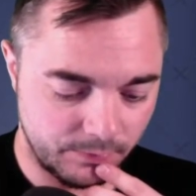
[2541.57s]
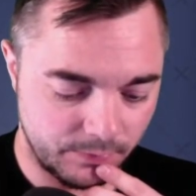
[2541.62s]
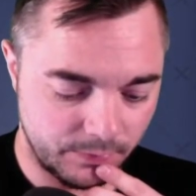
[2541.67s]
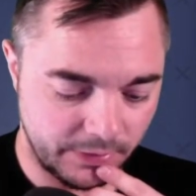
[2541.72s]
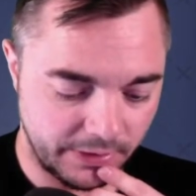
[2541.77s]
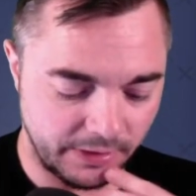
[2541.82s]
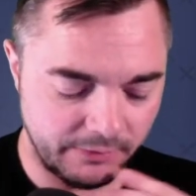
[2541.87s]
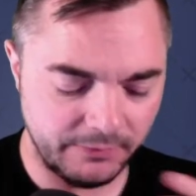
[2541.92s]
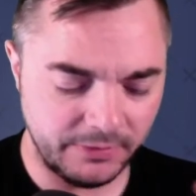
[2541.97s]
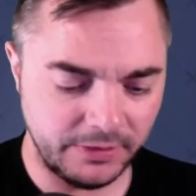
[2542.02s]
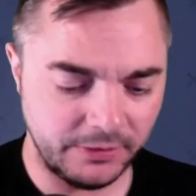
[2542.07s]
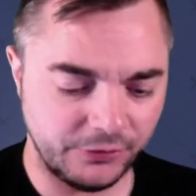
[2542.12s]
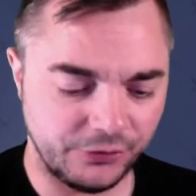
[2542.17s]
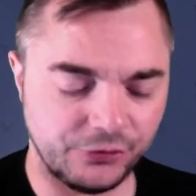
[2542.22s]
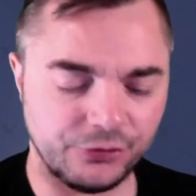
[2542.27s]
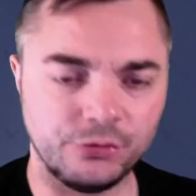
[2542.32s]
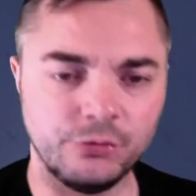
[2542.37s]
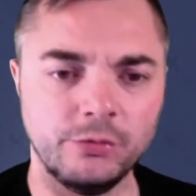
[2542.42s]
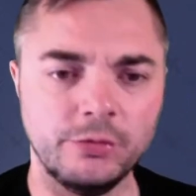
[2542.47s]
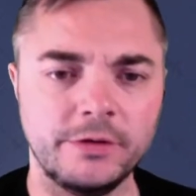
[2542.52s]
Can we
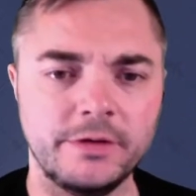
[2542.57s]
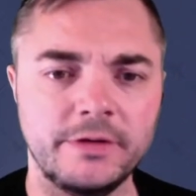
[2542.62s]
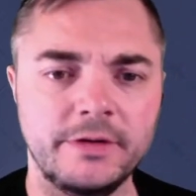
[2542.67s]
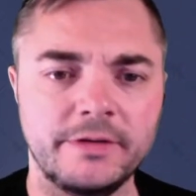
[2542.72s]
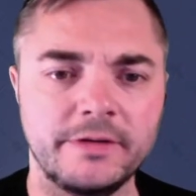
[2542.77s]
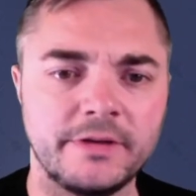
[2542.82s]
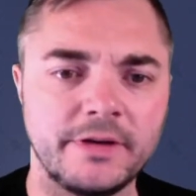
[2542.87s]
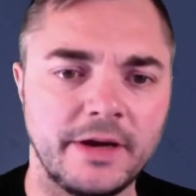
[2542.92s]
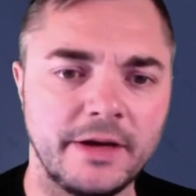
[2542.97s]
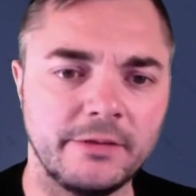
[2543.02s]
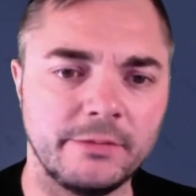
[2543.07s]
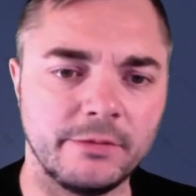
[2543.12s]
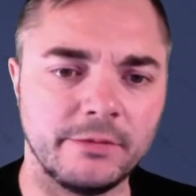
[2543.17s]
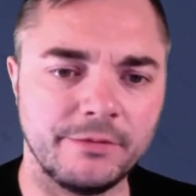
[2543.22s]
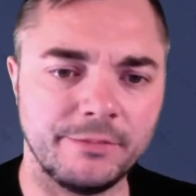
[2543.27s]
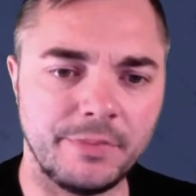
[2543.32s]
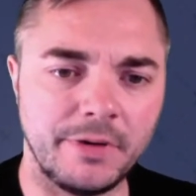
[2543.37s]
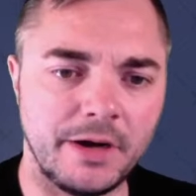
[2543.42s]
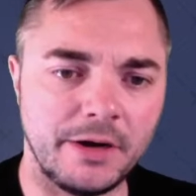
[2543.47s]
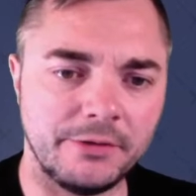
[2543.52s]
shoot these guys
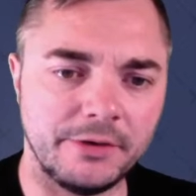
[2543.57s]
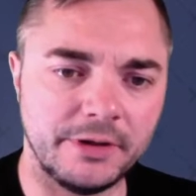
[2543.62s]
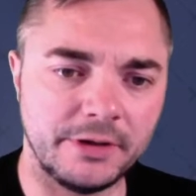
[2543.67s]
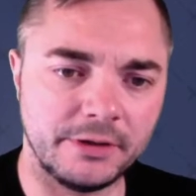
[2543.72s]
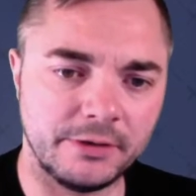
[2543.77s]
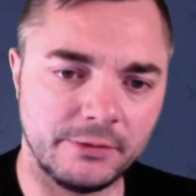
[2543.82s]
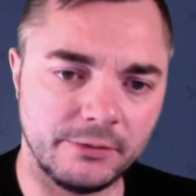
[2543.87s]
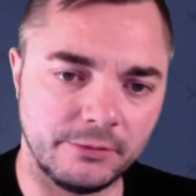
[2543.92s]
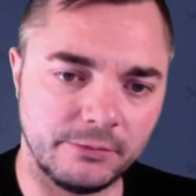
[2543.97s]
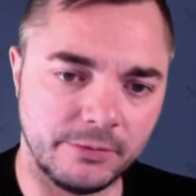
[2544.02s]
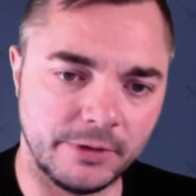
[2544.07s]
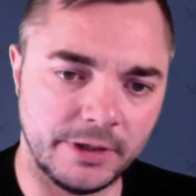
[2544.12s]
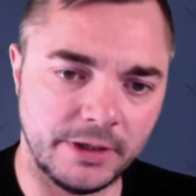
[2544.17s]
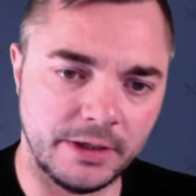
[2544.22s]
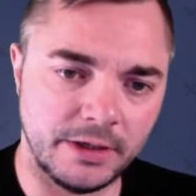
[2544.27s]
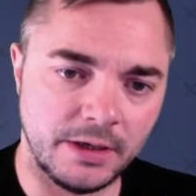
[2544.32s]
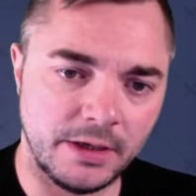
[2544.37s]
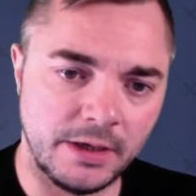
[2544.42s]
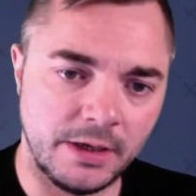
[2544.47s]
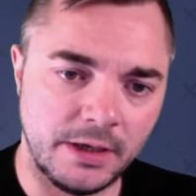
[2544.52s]
with Pari in a good
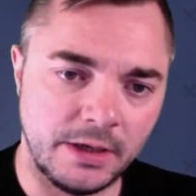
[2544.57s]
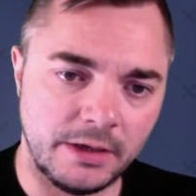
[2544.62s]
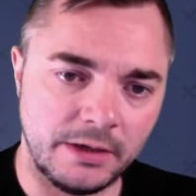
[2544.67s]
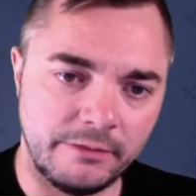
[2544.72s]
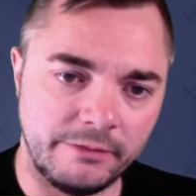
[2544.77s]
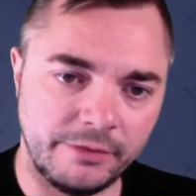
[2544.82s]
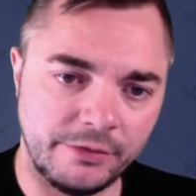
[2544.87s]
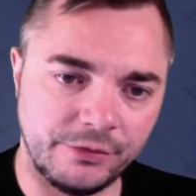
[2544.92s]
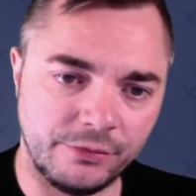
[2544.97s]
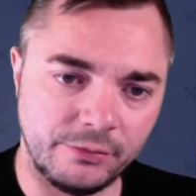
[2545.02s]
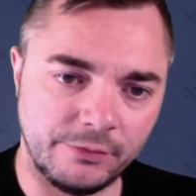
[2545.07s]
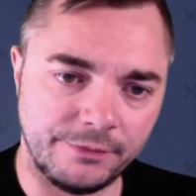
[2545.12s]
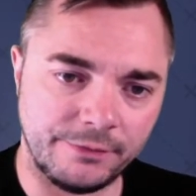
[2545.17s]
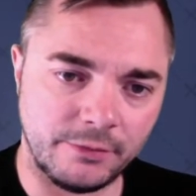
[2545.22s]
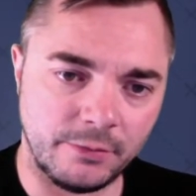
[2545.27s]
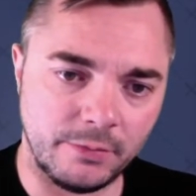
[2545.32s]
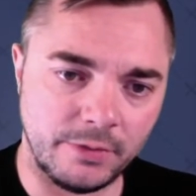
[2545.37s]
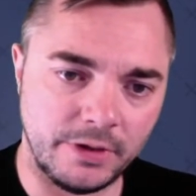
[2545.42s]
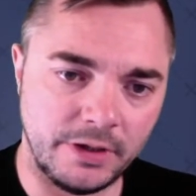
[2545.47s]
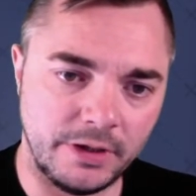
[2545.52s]
way? If we shoot
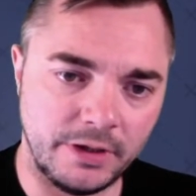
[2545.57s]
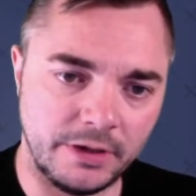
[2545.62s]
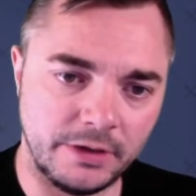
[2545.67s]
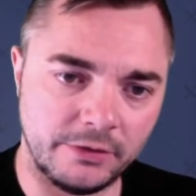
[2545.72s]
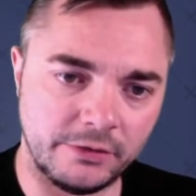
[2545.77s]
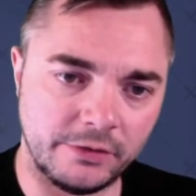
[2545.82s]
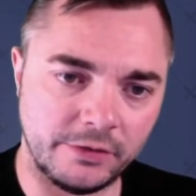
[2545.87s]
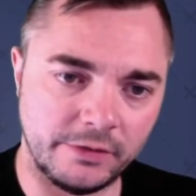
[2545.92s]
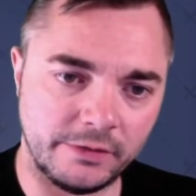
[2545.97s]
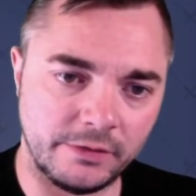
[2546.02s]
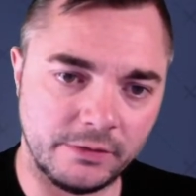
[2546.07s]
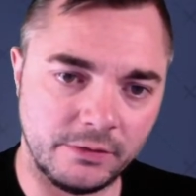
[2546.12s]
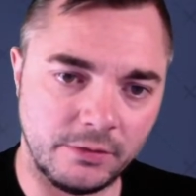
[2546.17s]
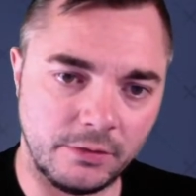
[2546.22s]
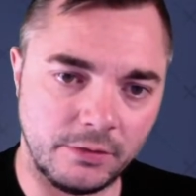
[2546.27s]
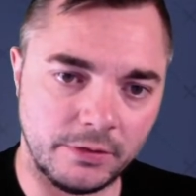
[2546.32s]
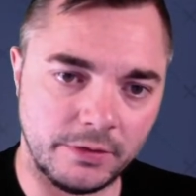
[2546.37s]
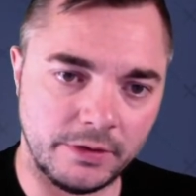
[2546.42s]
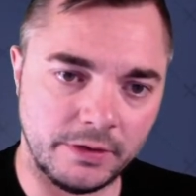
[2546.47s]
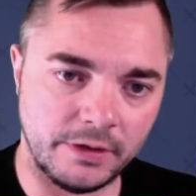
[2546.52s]
from here, she's
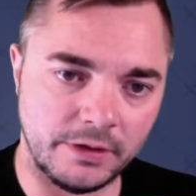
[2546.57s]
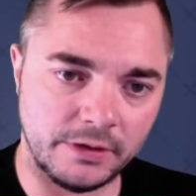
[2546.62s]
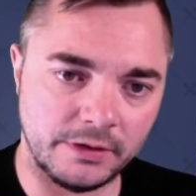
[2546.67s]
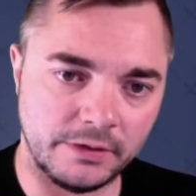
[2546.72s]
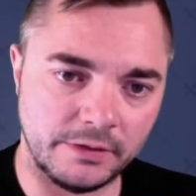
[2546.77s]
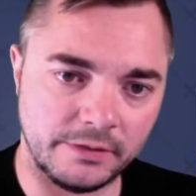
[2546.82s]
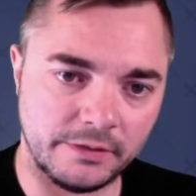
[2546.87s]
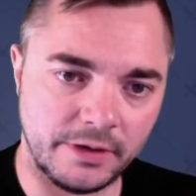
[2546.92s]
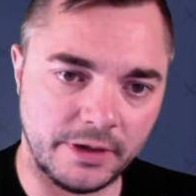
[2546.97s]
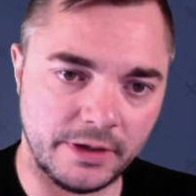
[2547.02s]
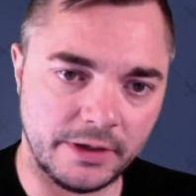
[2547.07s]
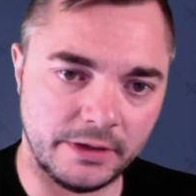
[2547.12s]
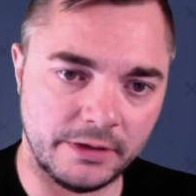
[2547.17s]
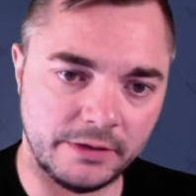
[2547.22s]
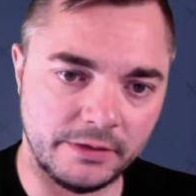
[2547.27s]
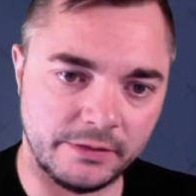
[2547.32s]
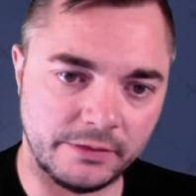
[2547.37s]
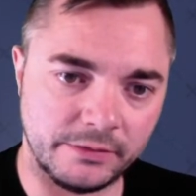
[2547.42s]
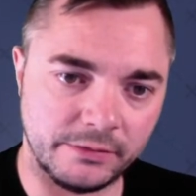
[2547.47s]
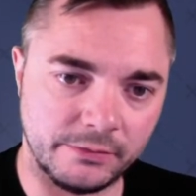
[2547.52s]
not hitting this guy in
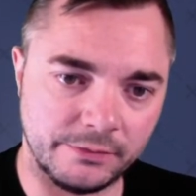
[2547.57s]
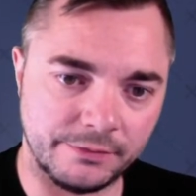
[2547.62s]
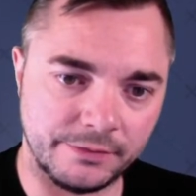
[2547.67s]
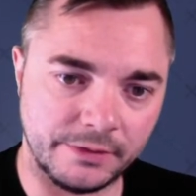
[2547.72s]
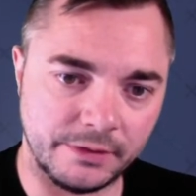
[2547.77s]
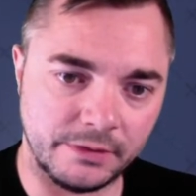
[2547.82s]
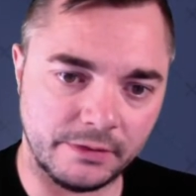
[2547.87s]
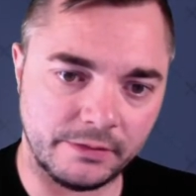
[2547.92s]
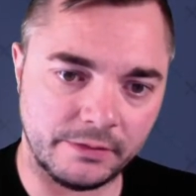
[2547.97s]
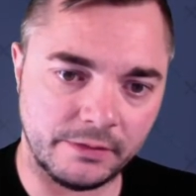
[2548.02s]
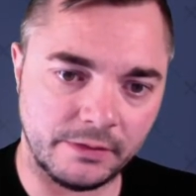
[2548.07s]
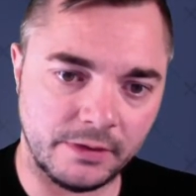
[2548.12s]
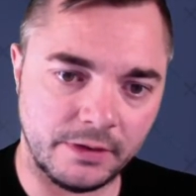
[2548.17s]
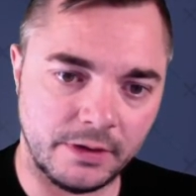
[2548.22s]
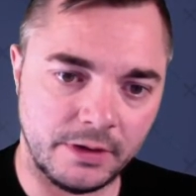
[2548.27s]
these two fields.